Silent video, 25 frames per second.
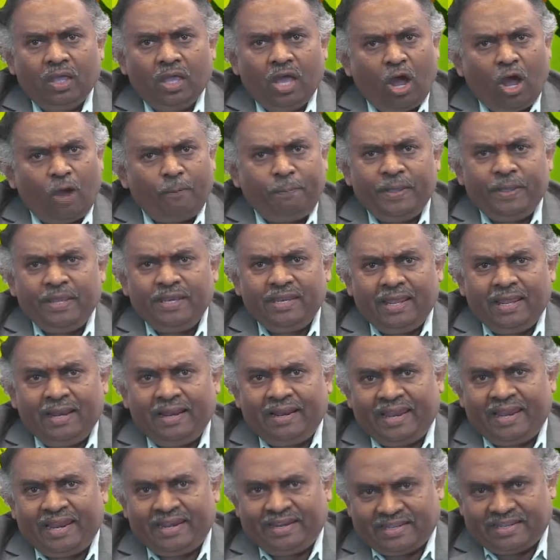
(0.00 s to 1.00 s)
Opinion
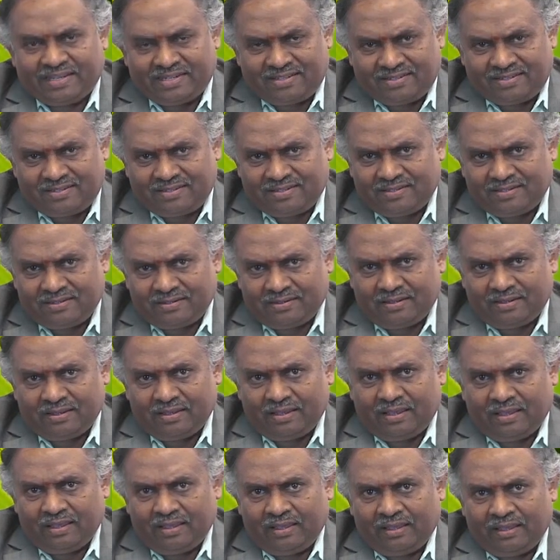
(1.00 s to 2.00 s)
leaders
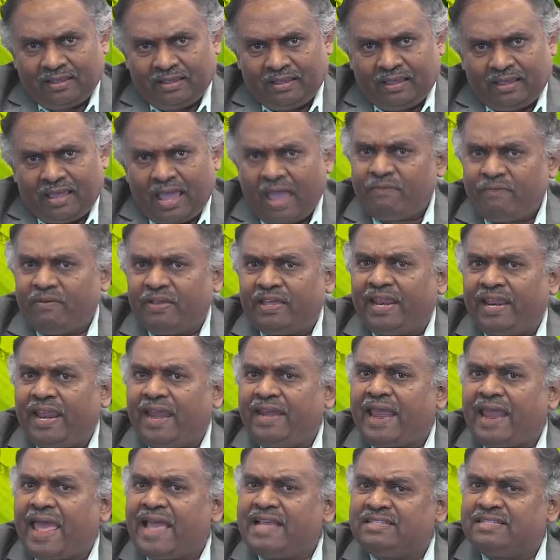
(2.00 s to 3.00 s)
have a
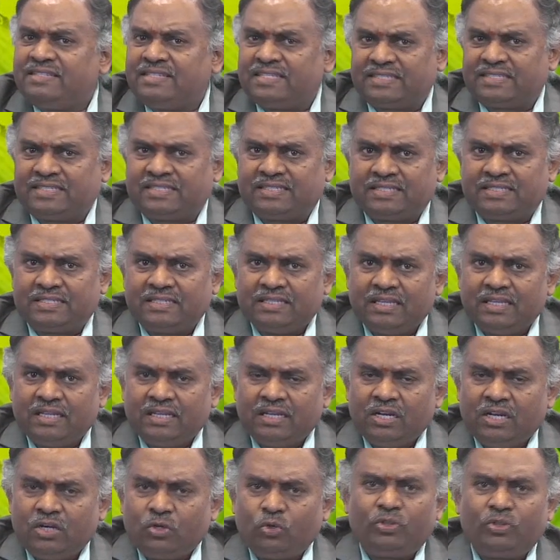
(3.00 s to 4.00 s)
great access
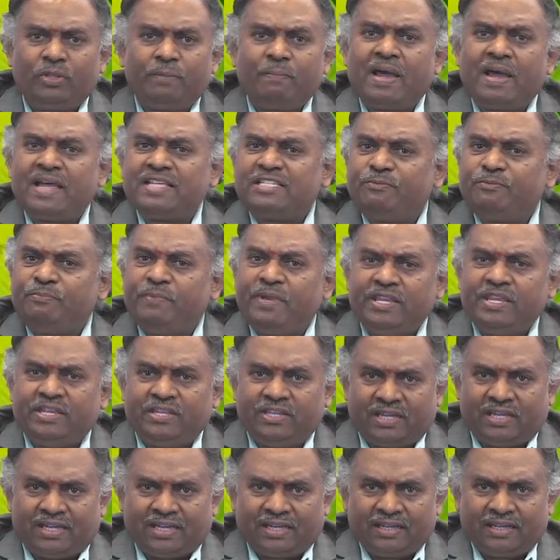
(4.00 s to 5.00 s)
to the mass
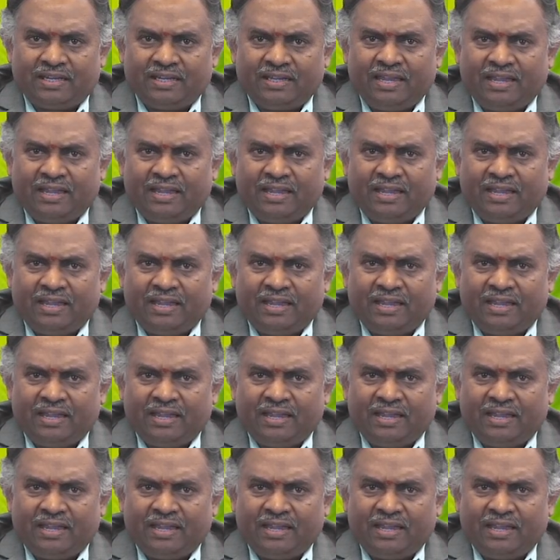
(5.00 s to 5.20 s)
media,